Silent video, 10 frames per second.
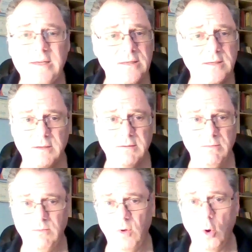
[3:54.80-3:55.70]
to
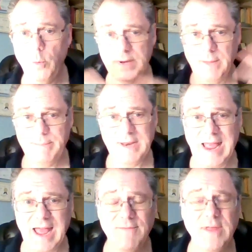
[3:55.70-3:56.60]
open up and
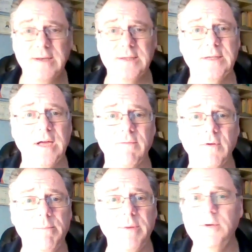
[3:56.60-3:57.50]
have that discovery,
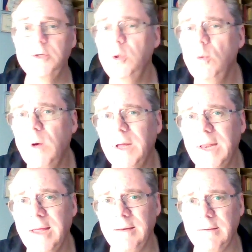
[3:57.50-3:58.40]
but to what
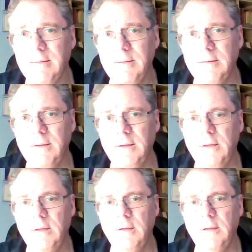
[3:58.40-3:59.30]
end?
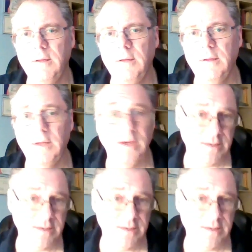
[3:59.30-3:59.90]
I'll tell you